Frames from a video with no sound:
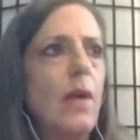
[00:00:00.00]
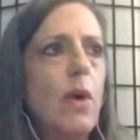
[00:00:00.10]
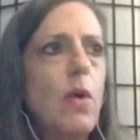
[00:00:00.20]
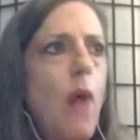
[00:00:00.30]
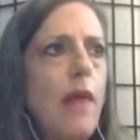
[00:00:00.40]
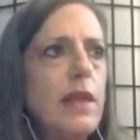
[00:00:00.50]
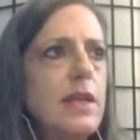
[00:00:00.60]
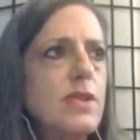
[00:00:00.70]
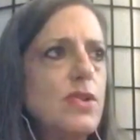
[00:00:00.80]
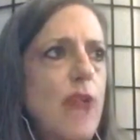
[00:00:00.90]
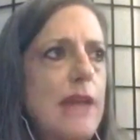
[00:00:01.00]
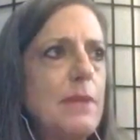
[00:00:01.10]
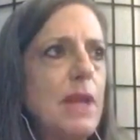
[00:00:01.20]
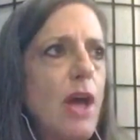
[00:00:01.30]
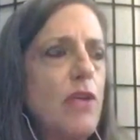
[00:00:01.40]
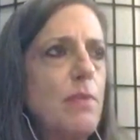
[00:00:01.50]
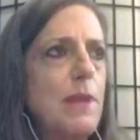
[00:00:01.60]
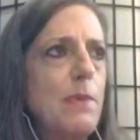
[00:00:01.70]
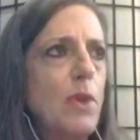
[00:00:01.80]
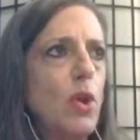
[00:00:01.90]
what qualities attract me to other
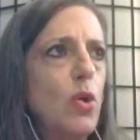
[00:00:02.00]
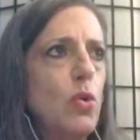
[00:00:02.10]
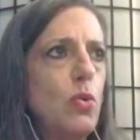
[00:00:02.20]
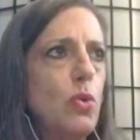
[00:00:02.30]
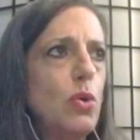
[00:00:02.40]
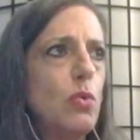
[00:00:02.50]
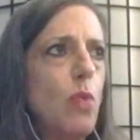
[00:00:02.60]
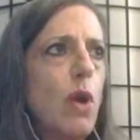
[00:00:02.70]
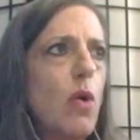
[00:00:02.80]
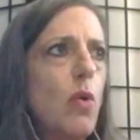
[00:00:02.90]
people? Who, who, what,